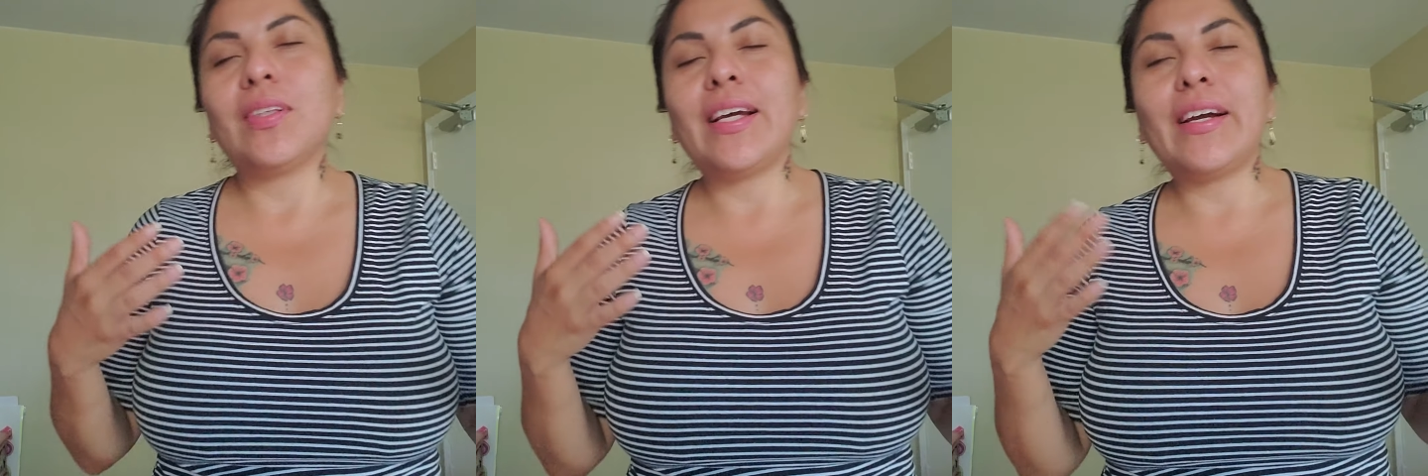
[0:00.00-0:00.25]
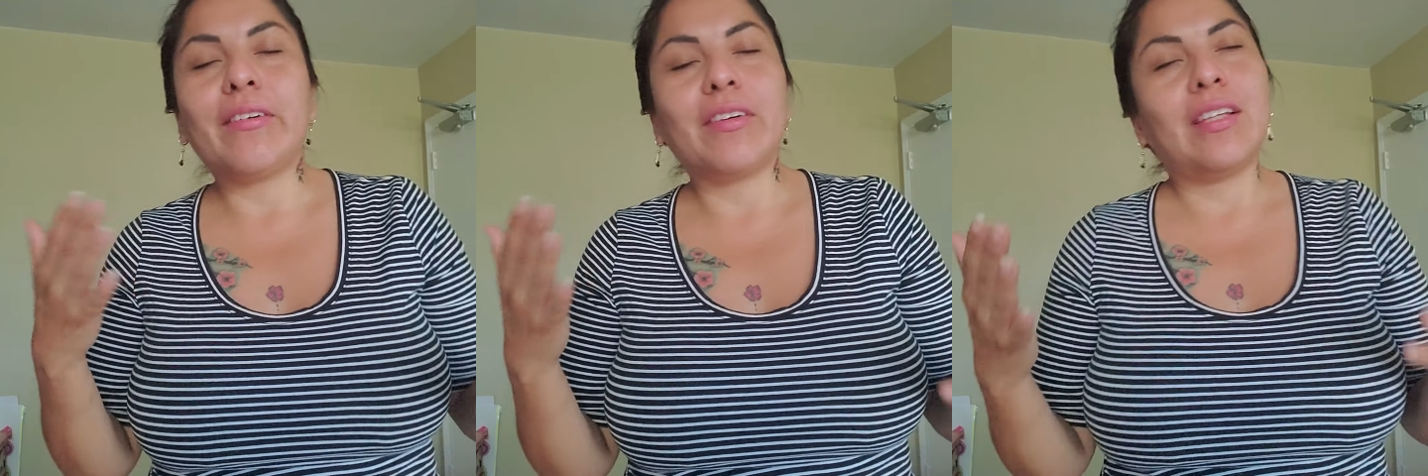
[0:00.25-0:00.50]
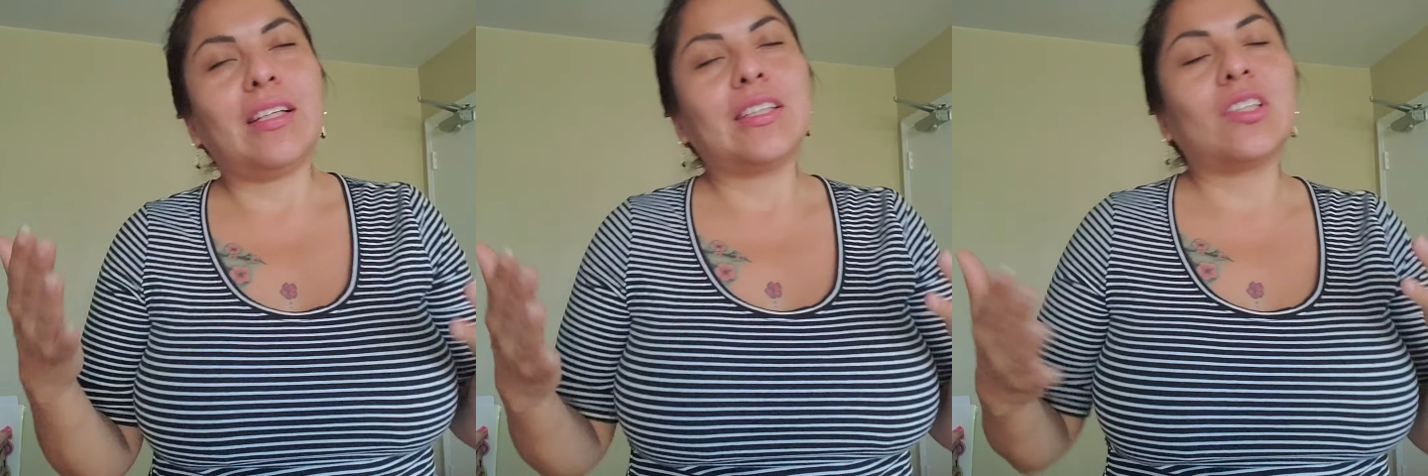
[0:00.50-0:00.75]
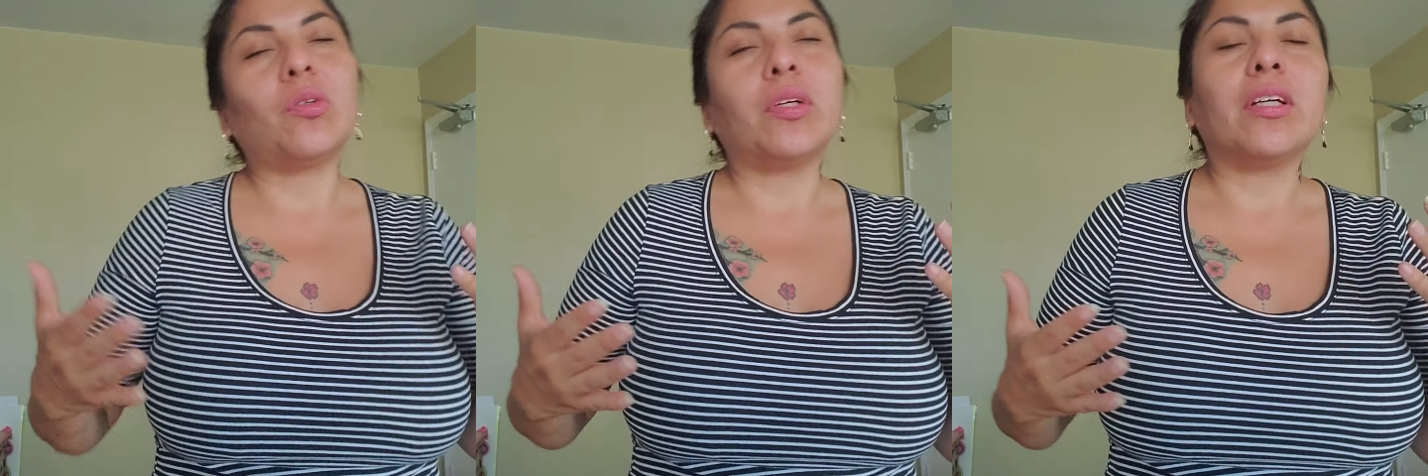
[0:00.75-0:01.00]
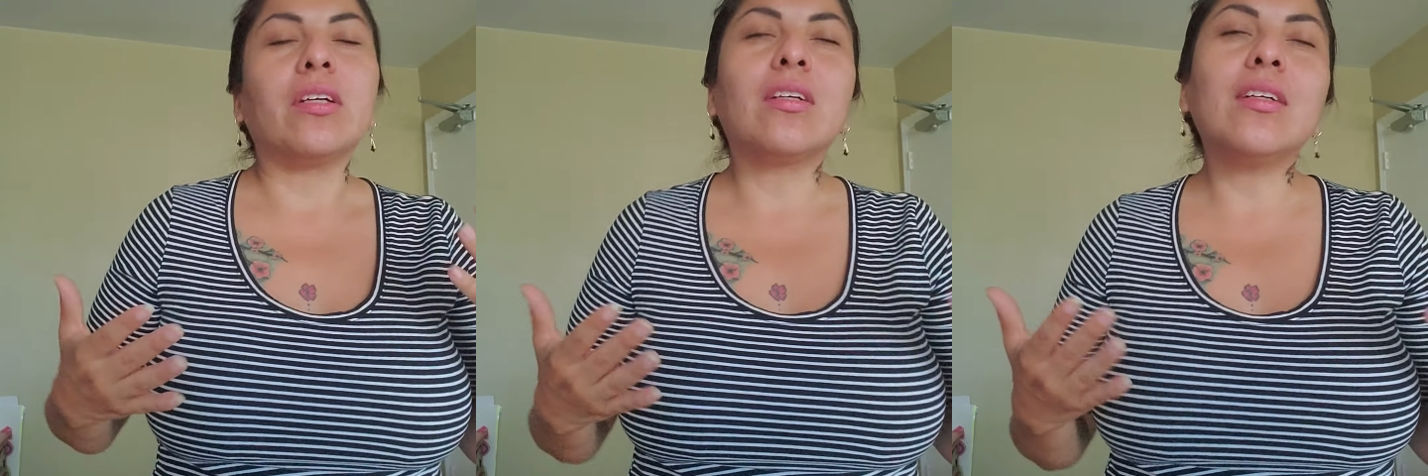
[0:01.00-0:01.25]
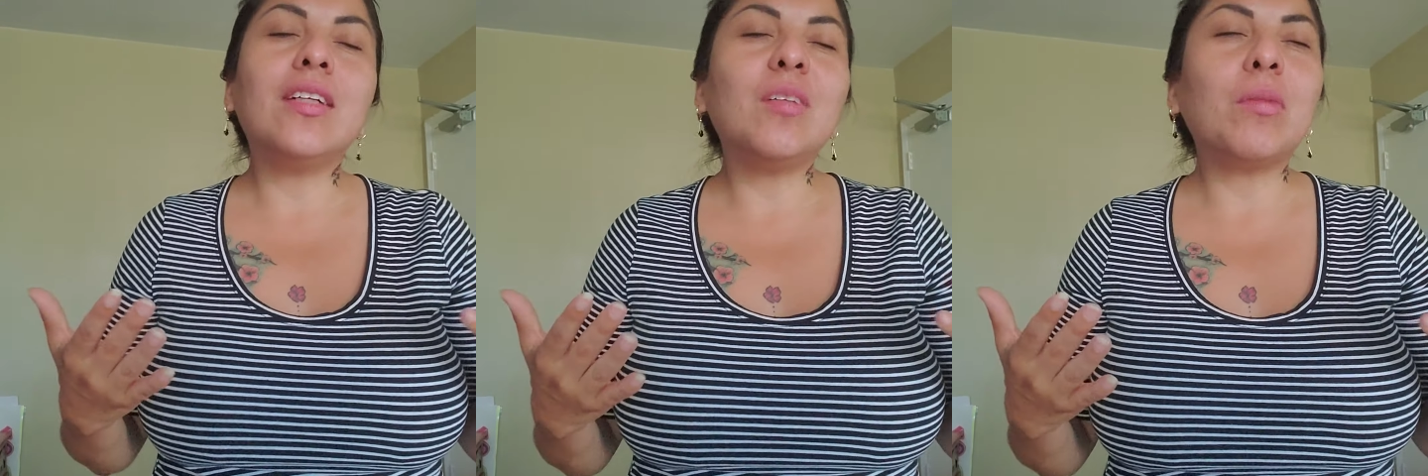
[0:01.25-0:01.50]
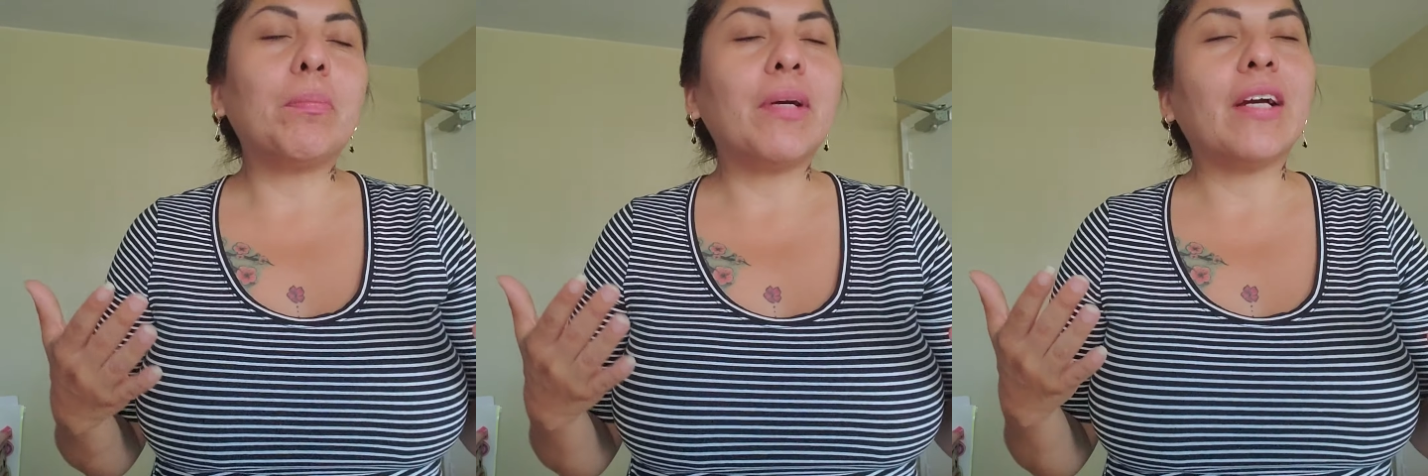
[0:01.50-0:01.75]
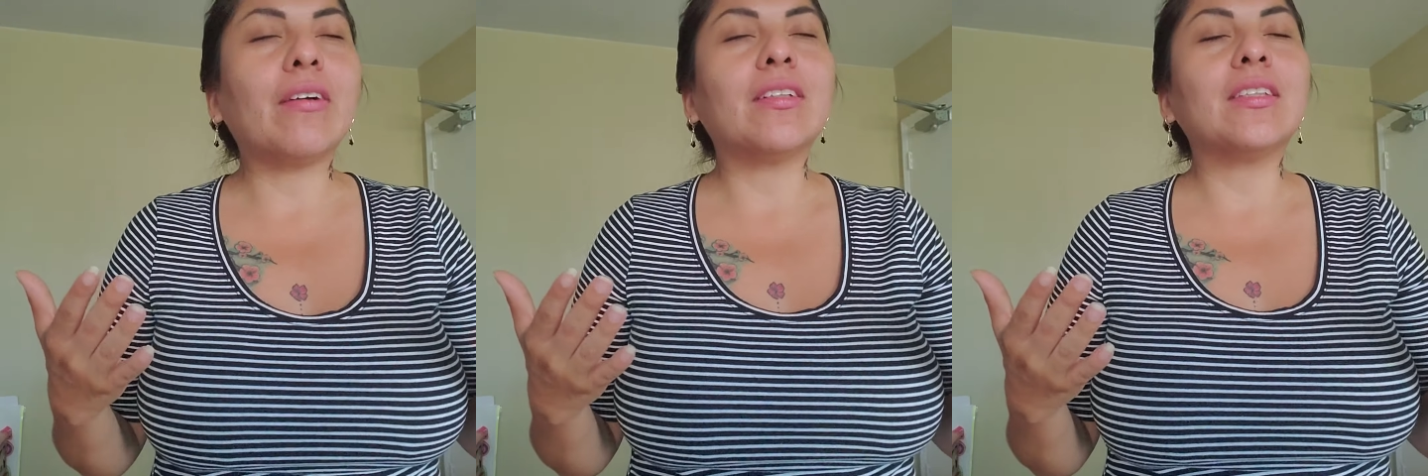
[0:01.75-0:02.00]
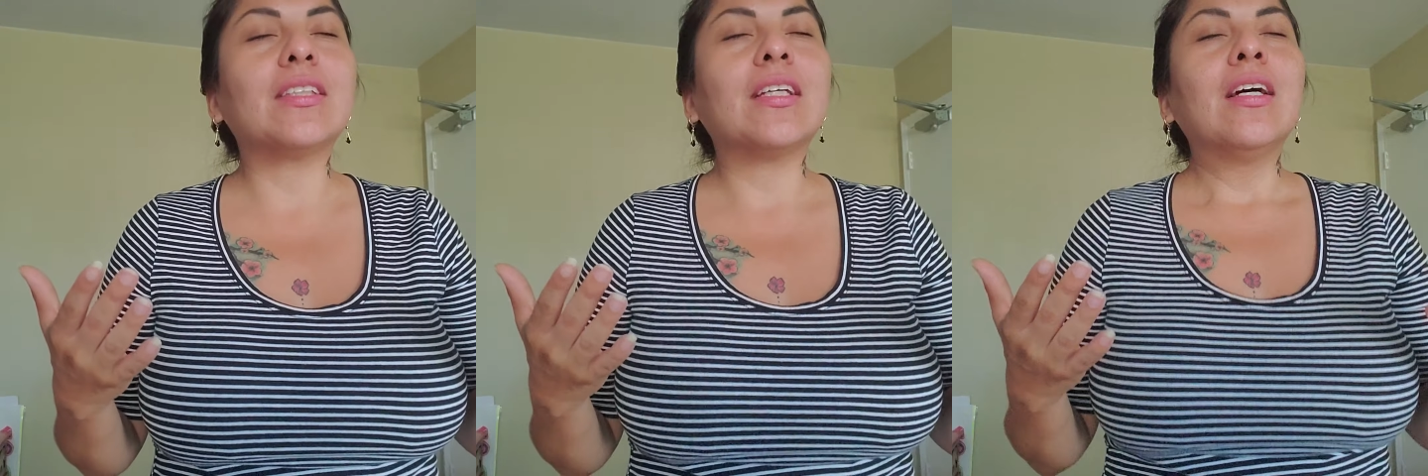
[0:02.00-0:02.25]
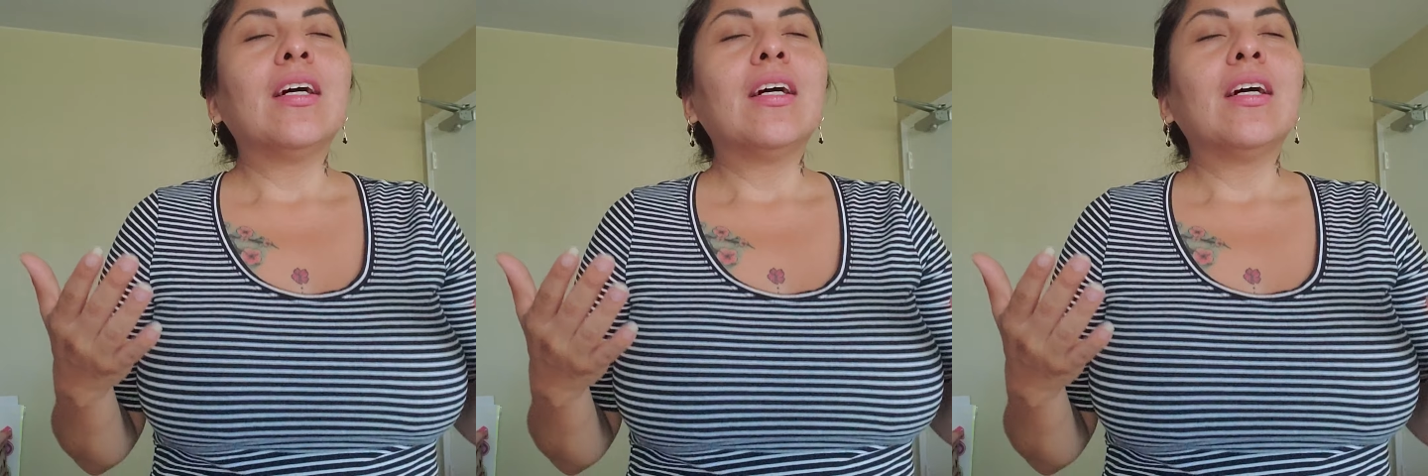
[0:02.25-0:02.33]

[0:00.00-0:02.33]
Everything's going good. My parents